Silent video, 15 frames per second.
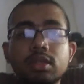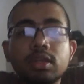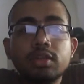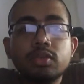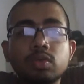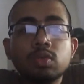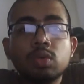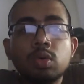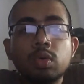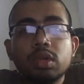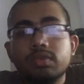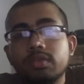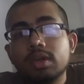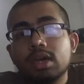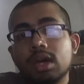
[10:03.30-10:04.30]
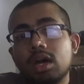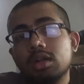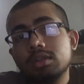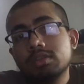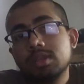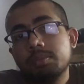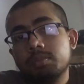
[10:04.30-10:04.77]
need to know if a
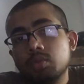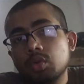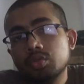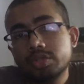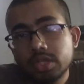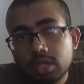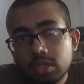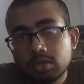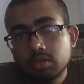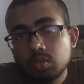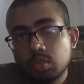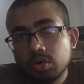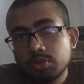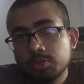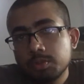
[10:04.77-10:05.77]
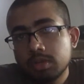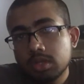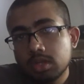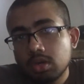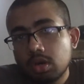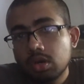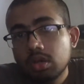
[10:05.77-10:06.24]
car is approaching towards
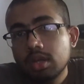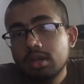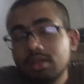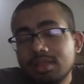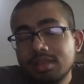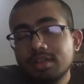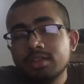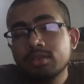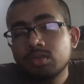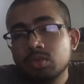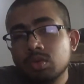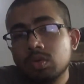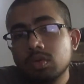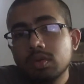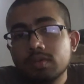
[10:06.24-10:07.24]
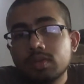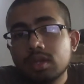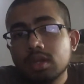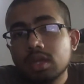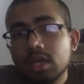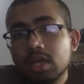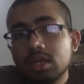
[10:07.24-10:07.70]
me, or I really need to know if
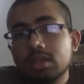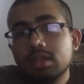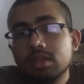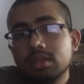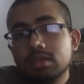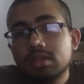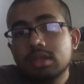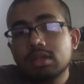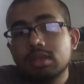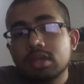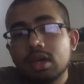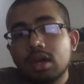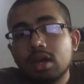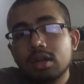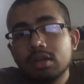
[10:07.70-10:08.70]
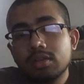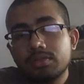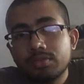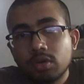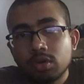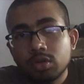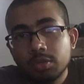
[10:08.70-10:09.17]
the car in
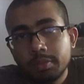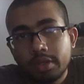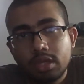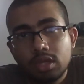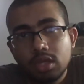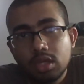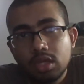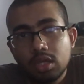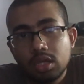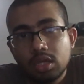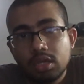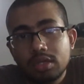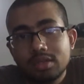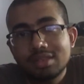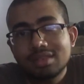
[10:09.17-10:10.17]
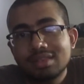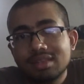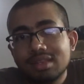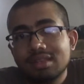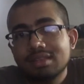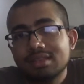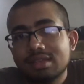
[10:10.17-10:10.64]
front of me
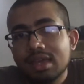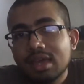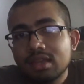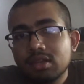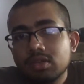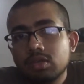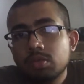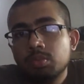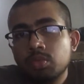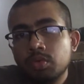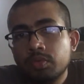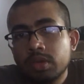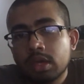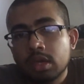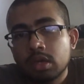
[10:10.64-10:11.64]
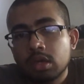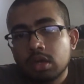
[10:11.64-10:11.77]
is stagnant or moving.